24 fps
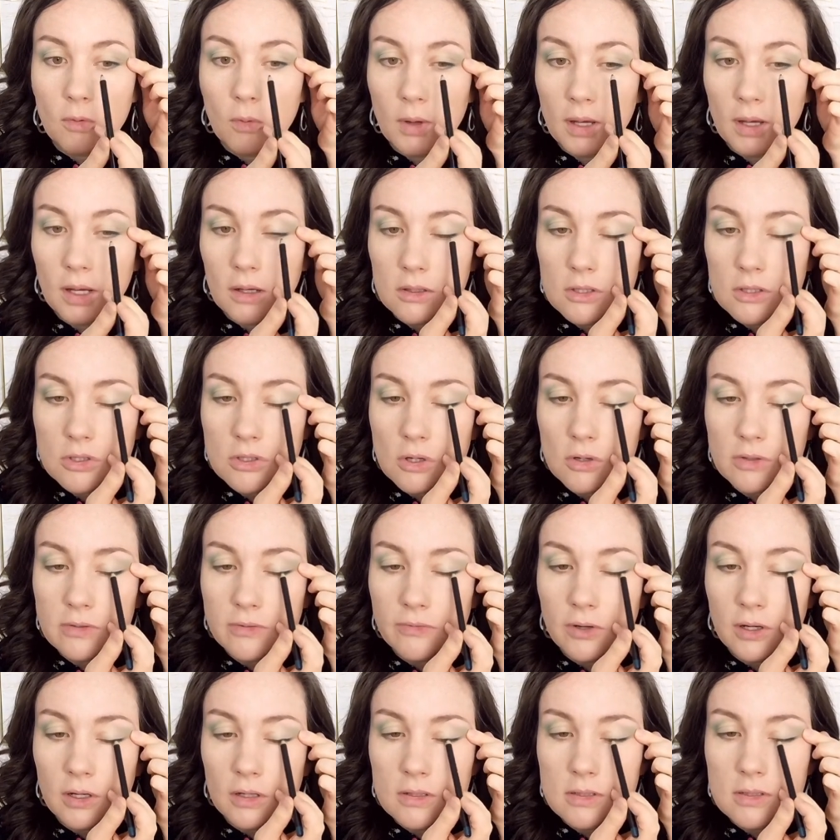quick strokes
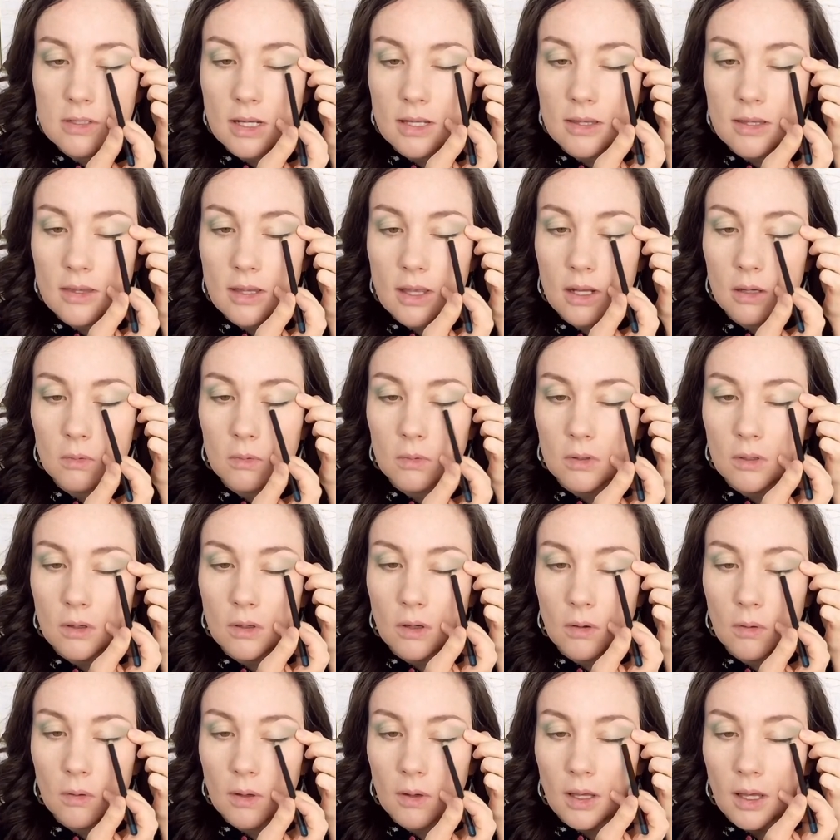first, and then we'll
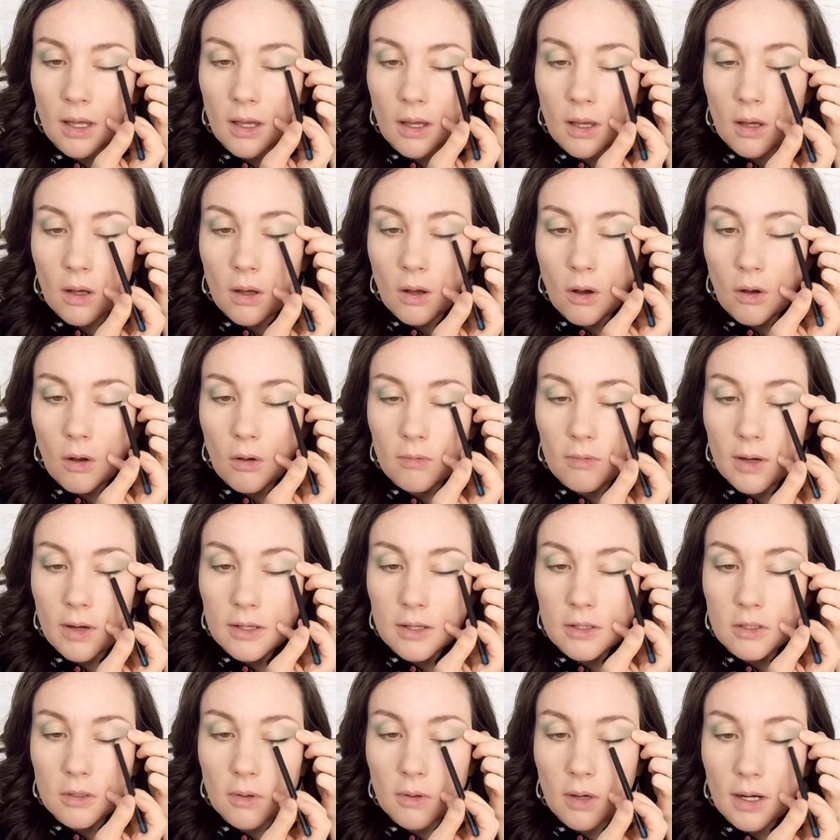go over
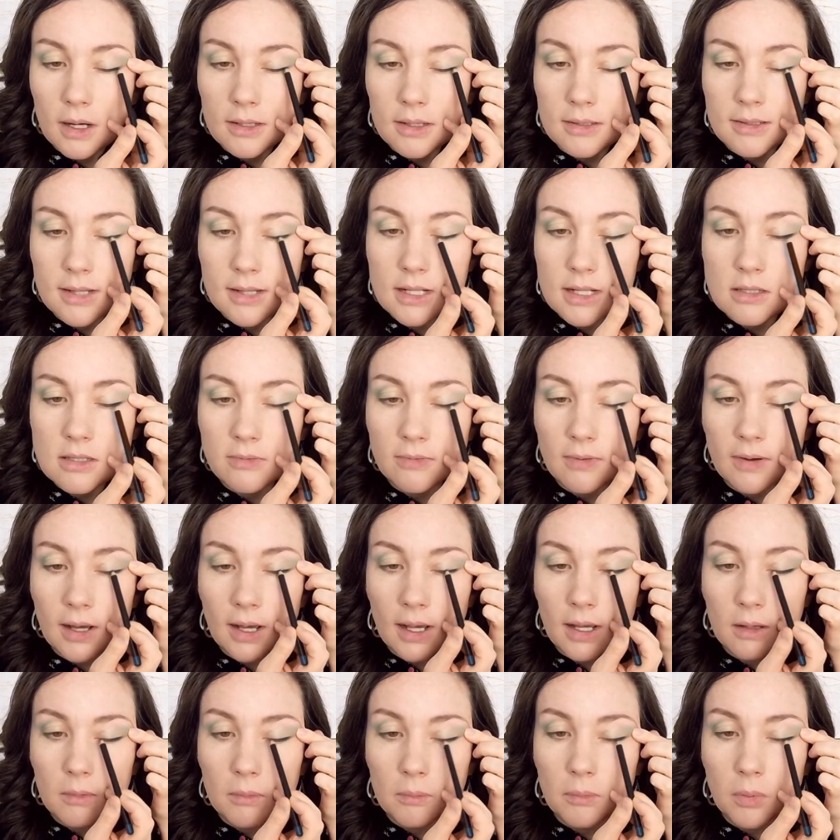and do our
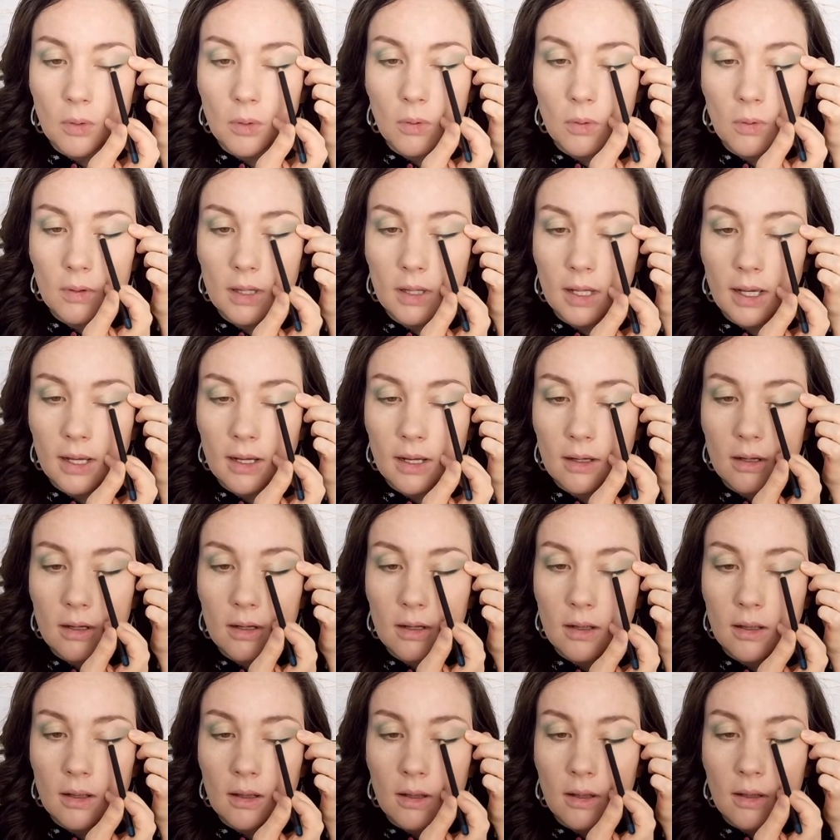intensified bold line.
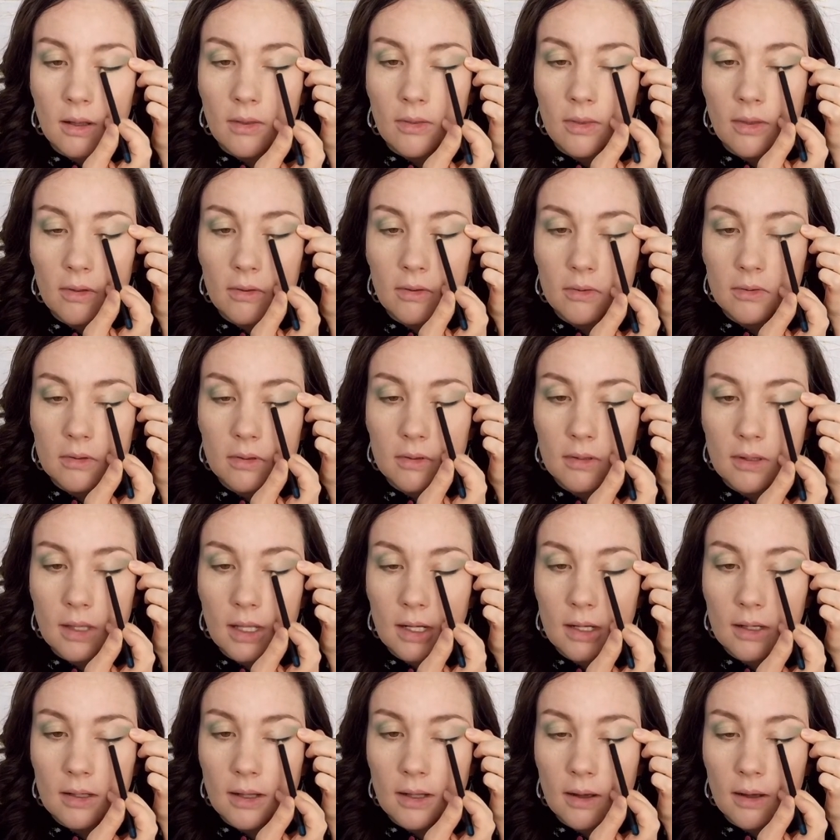This is just
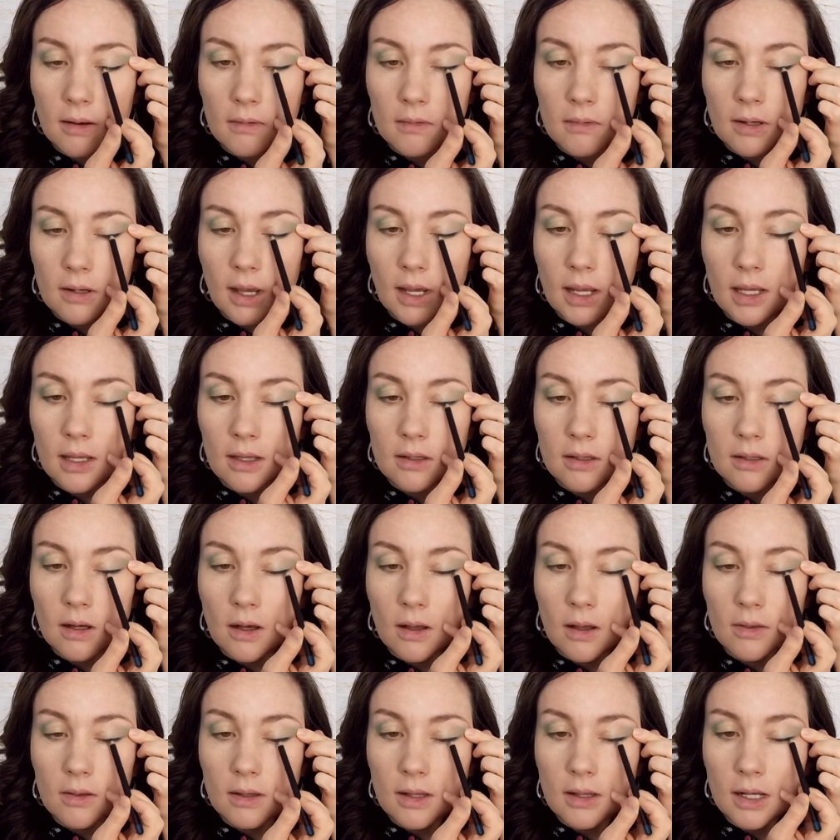getting down tight into
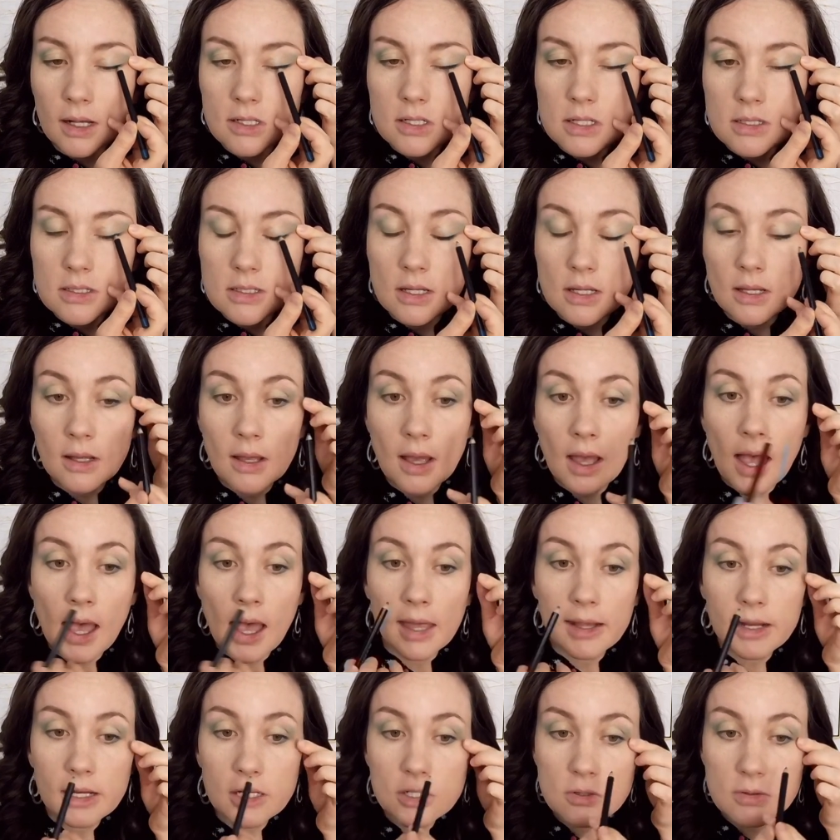all the lashes.
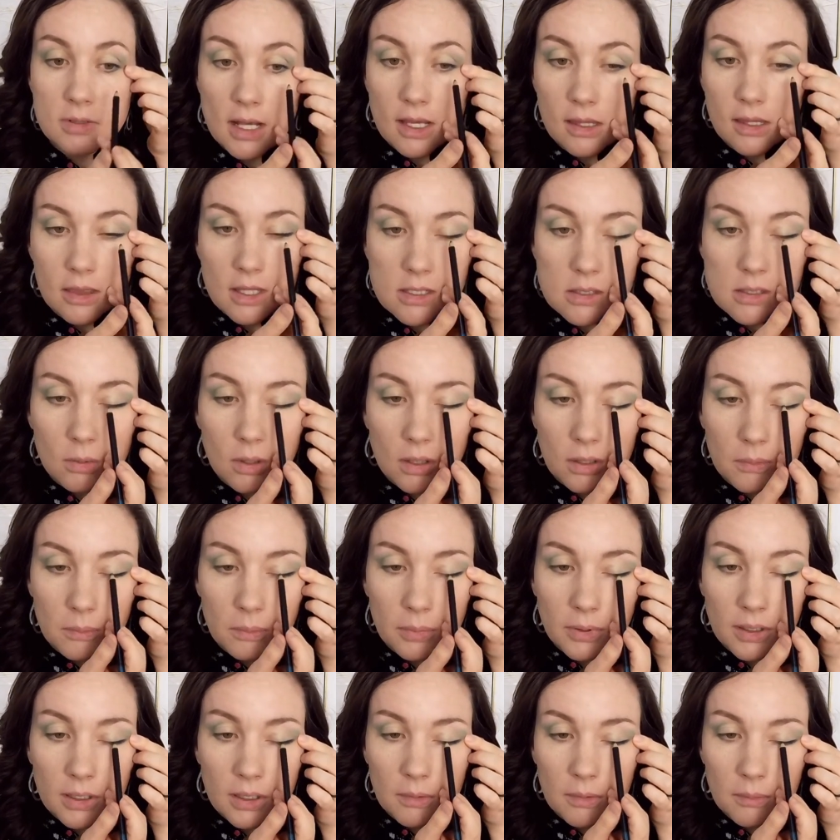And I do take this one
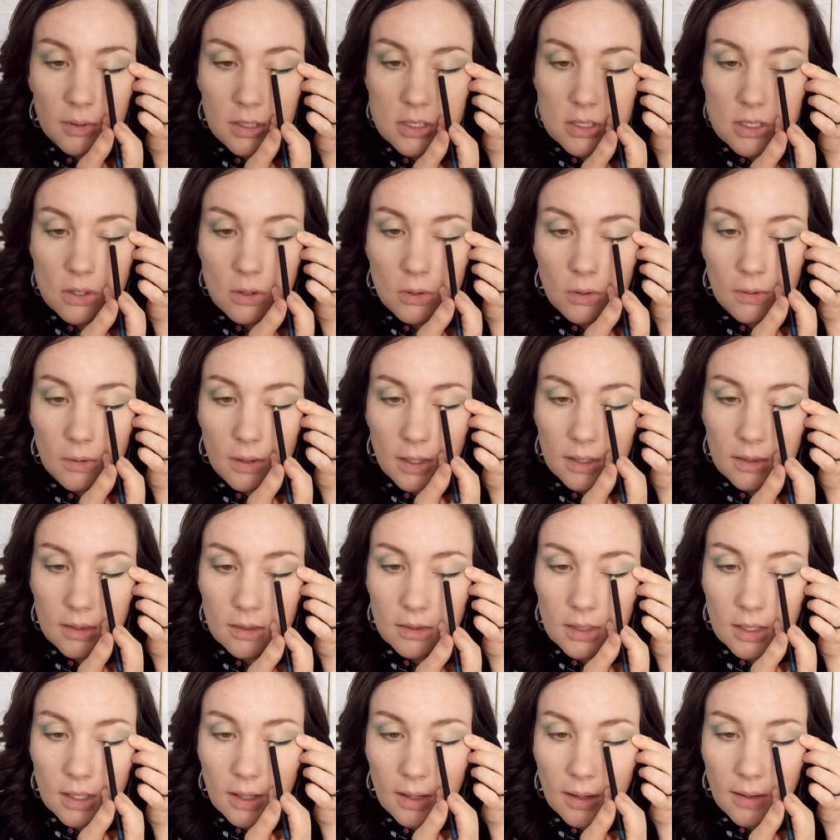pretty much the whole length
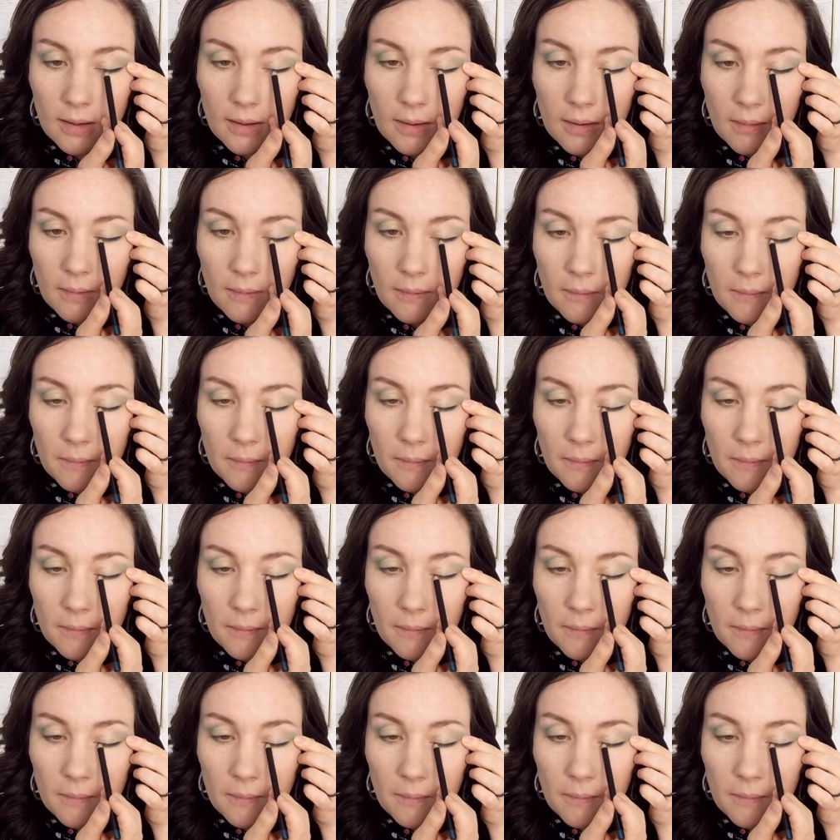of the eye.